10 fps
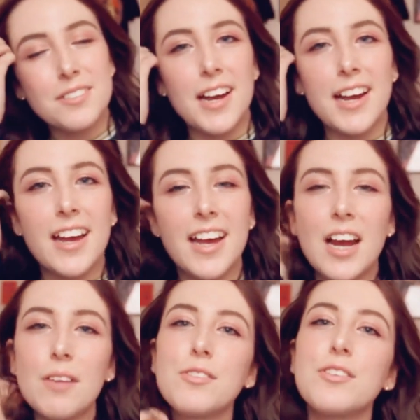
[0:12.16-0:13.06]
Naraya and
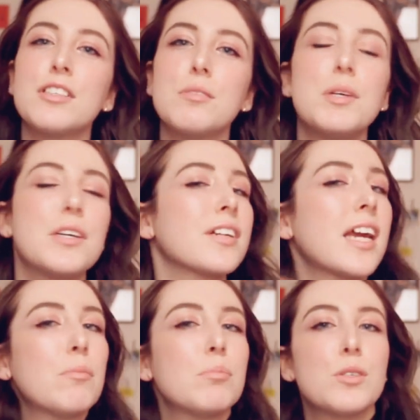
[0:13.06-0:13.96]
I'm going to be your
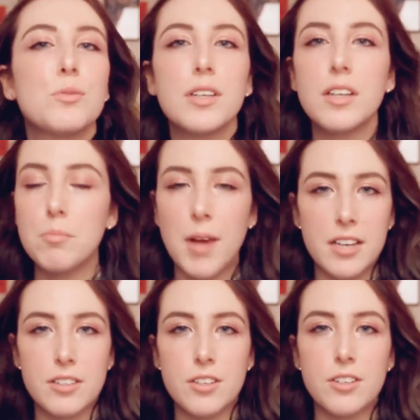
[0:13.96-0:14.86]
CampusReel
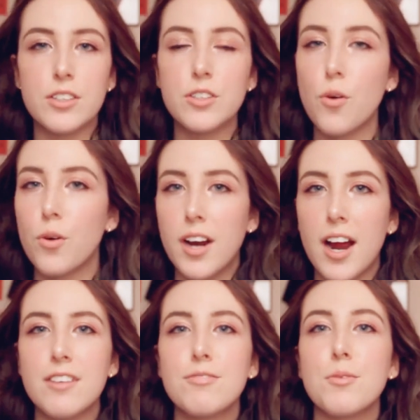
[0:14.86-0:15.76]
Ambassador and Tour
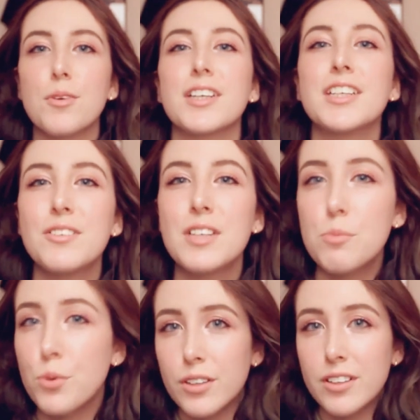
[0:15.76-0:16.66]
Guide for
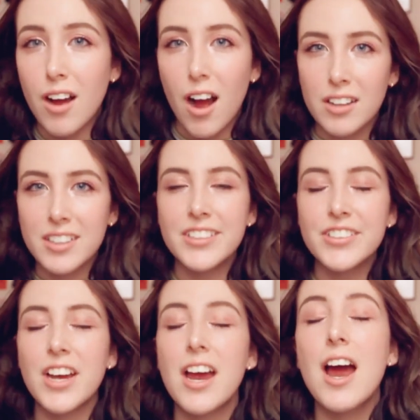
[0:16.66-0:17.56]
CUNY Brooklyn
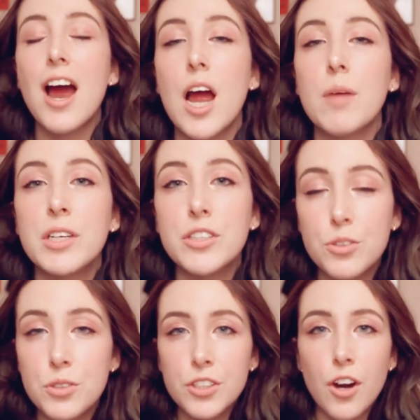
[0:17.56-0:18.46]
College. I'm a
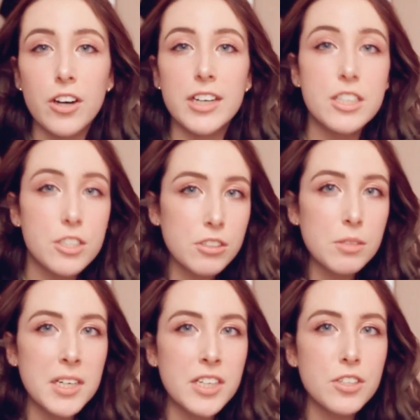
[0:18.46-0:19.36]
junior art history
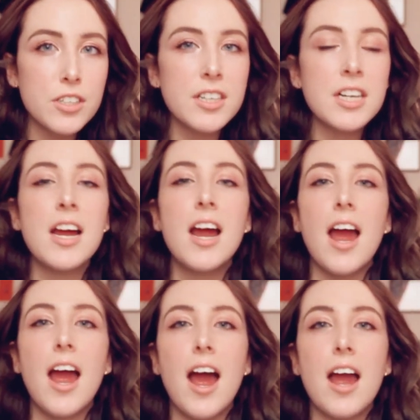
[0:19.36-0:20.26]
major.
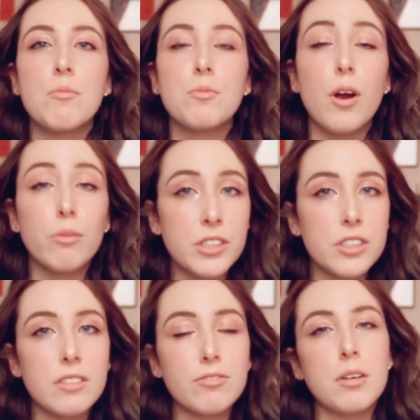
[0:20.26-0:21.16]
I'm
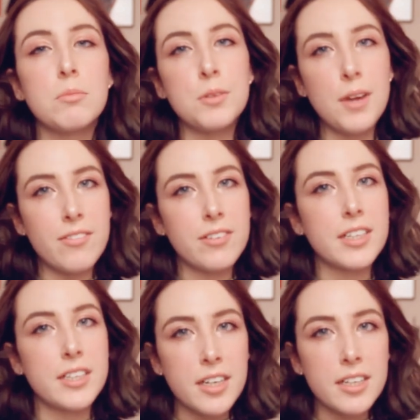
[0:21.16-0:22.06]
originally from New Haven,
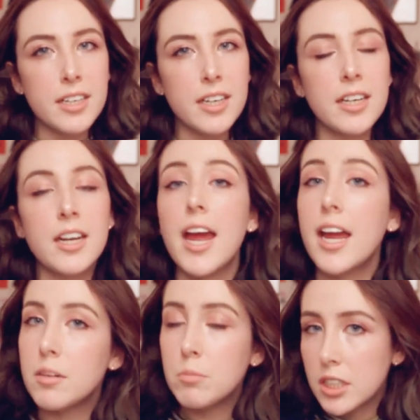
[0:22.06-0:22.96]
Connecticut,
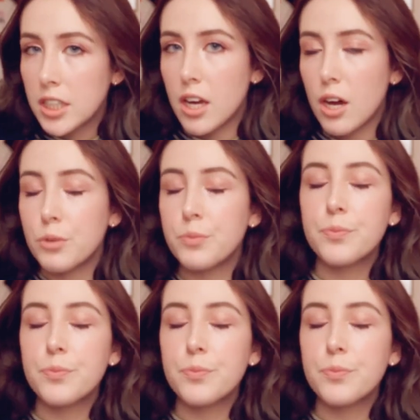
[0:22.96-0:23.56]
and I'm a Leo.